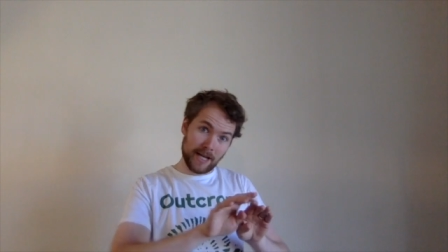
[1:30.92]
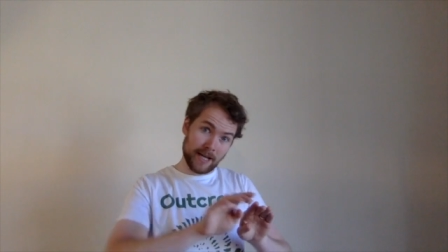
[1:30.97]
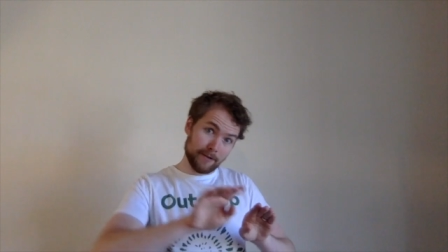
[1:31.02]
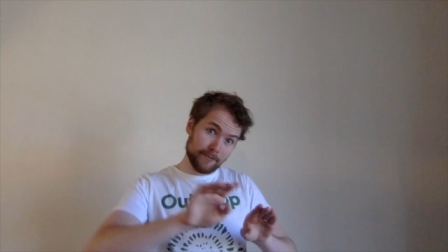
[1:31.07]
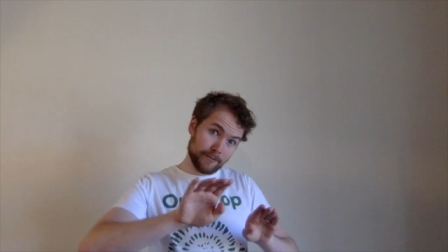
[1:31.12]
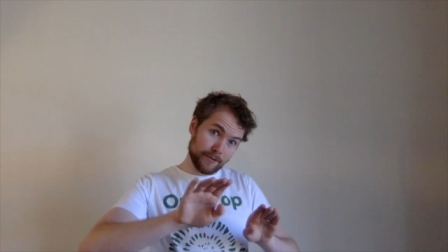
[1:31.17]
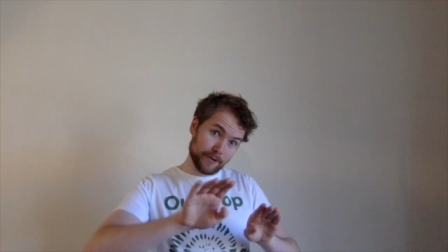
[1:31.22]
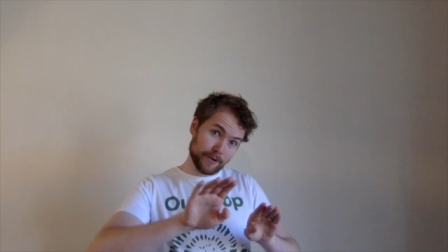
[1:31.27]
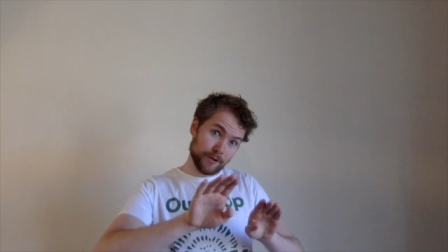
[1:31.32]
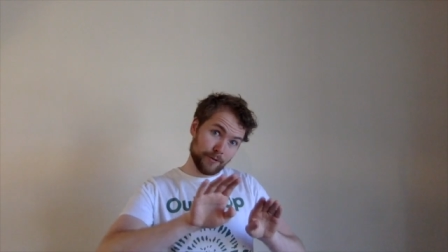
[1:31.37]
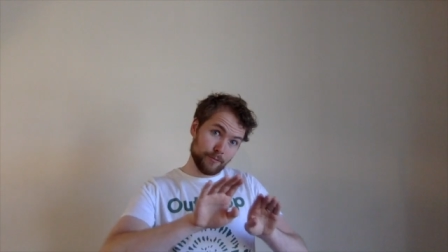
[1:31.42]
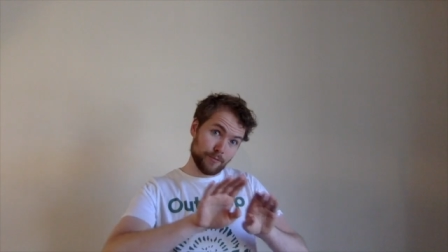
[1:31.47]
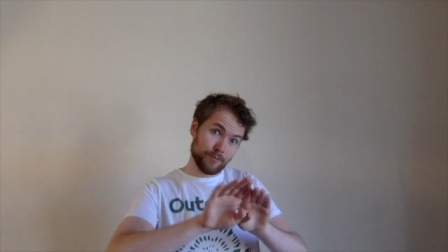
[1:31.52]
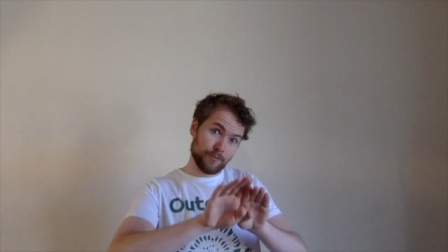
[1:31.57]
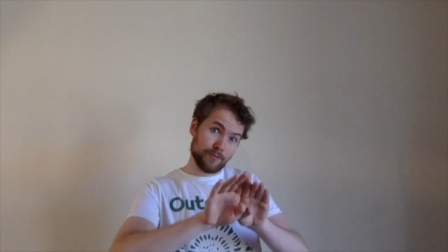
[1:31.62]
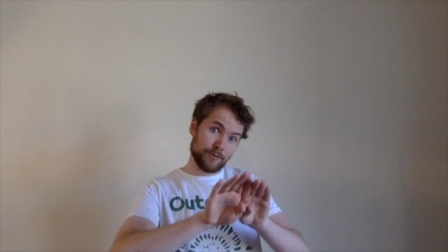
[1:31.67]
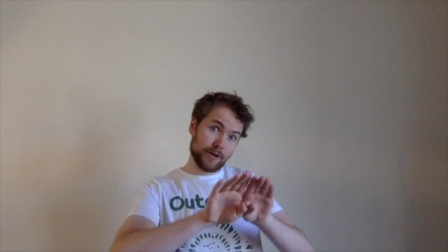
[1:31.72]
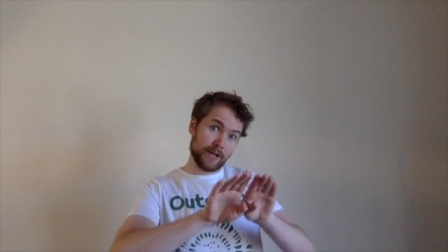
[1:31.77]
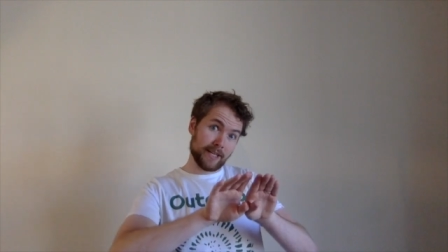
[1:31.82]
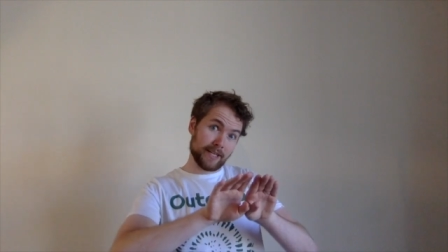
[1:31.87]
Africa
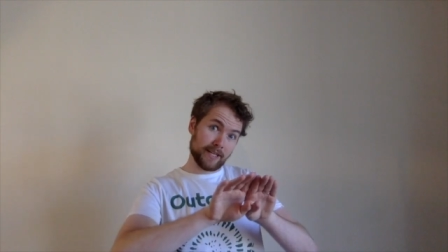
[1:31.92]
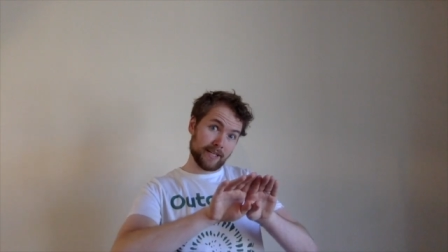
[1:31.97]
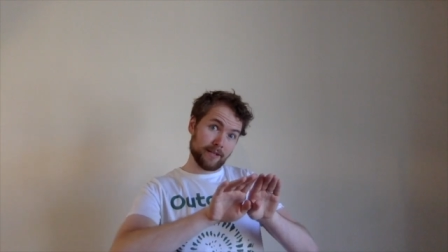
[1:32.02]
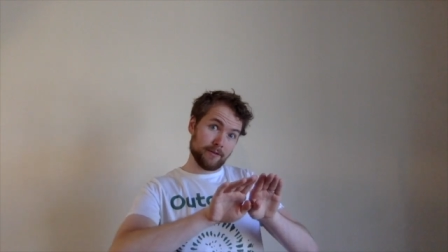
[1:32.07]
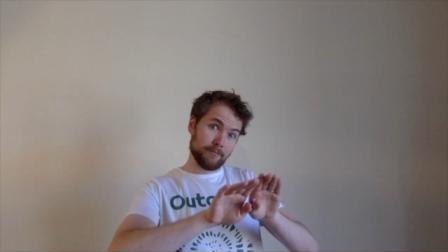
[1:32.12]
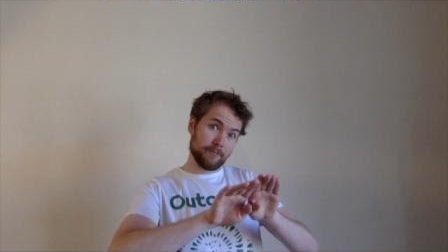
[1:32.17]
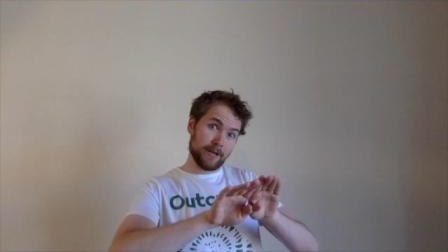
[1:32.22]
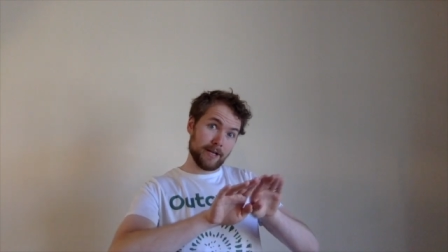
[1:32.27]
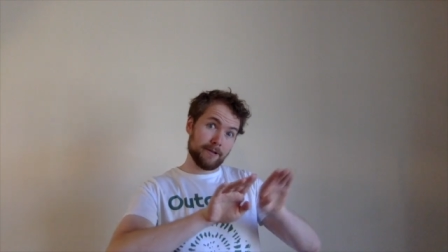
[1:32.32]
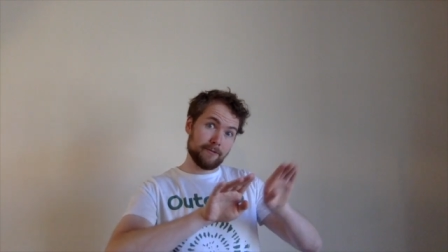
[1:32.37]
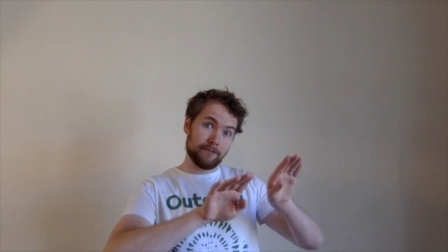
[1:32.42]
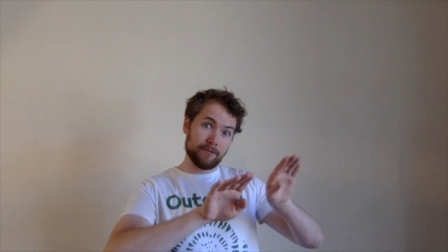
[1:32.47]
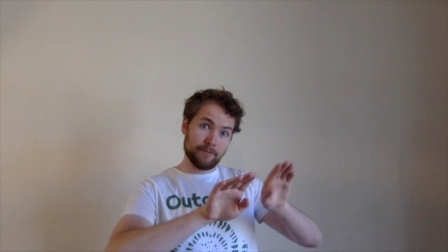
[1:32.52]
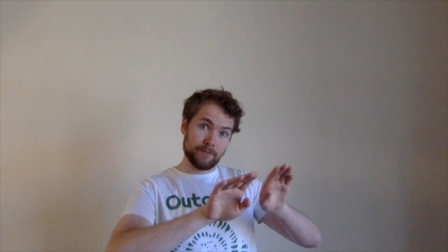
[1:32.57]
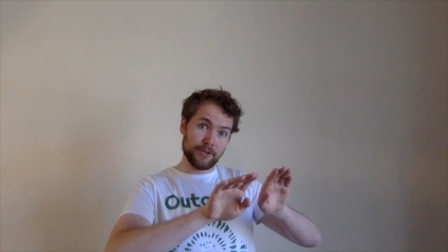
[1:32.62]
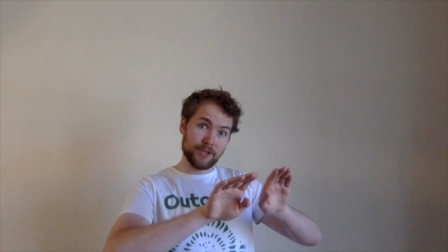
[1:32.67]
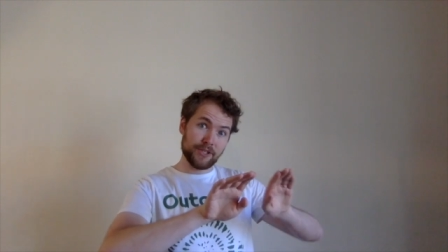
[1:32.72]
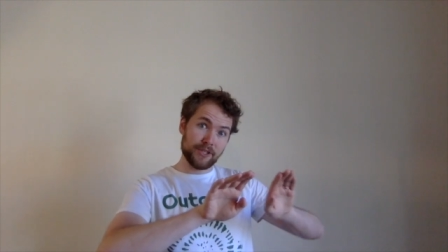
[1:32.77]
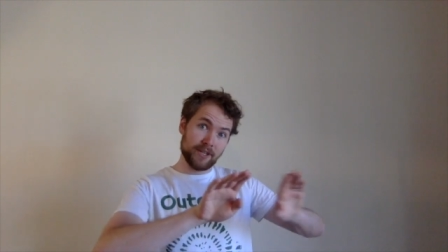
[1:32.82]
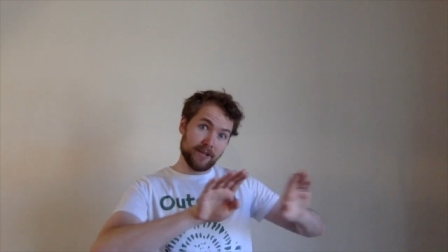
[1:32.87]
breaking away from
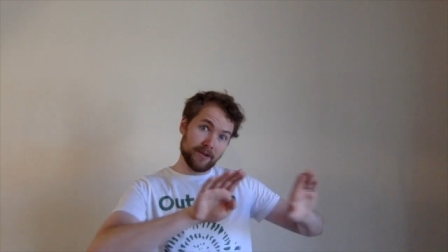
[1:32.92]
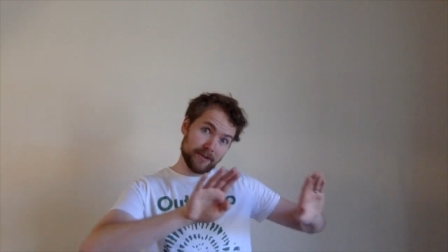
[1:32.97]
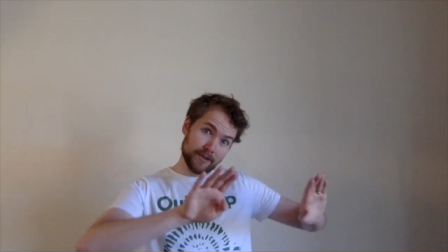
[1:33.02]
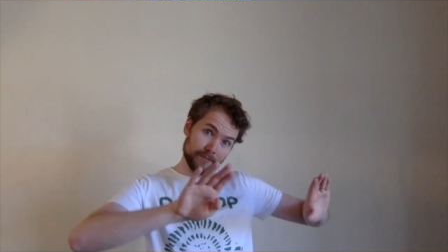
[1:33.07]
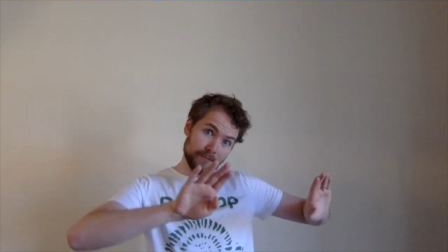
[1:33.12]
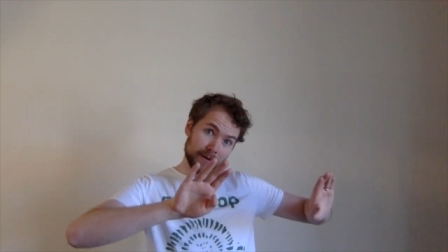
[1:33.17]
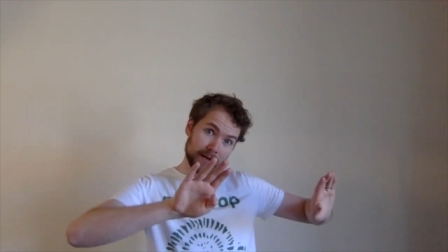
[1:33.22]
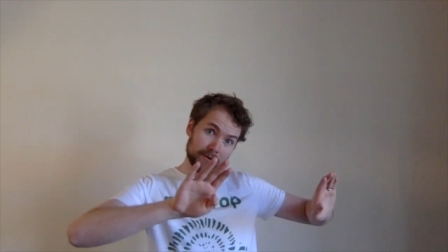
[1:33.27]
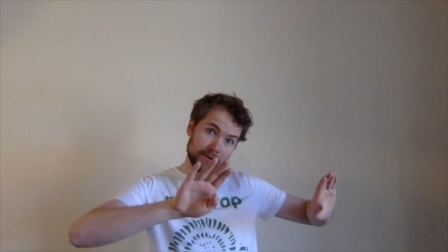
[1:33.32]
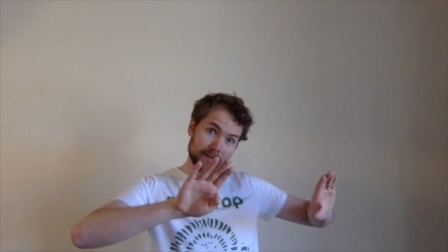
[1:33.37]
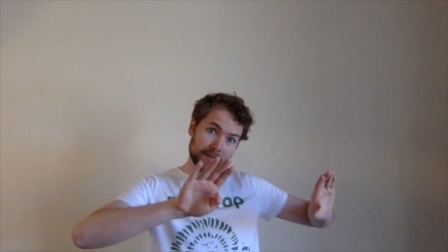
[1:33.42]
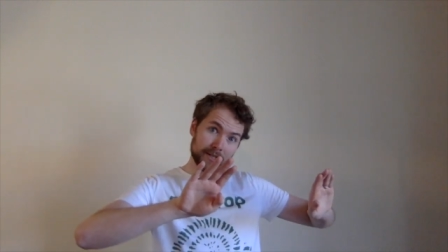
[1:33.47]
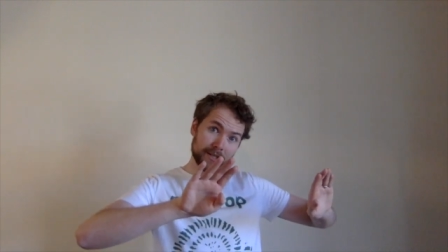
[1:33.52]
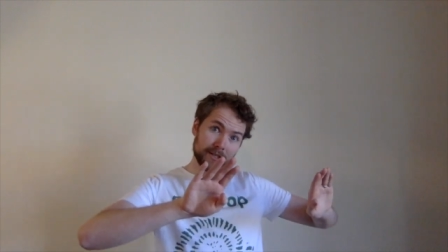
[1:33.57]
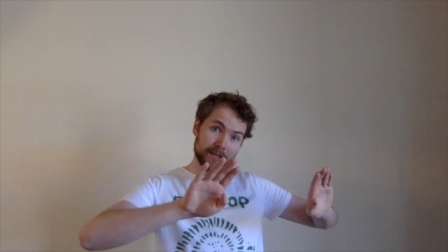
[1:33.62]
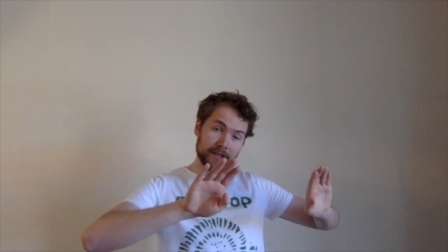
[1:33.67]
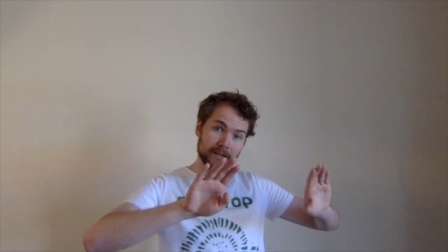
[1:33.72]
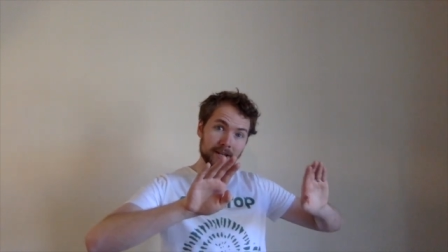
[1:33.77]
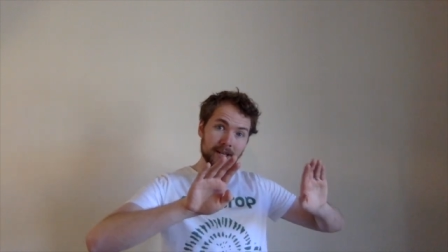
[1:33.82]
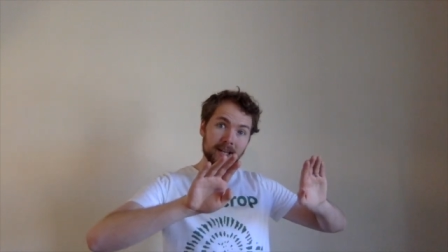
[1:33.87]
South
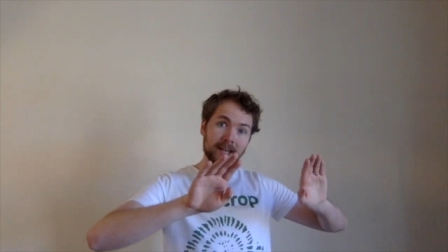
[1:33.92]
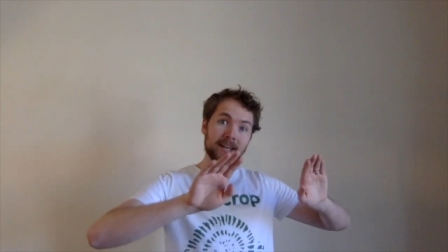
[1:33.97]
America,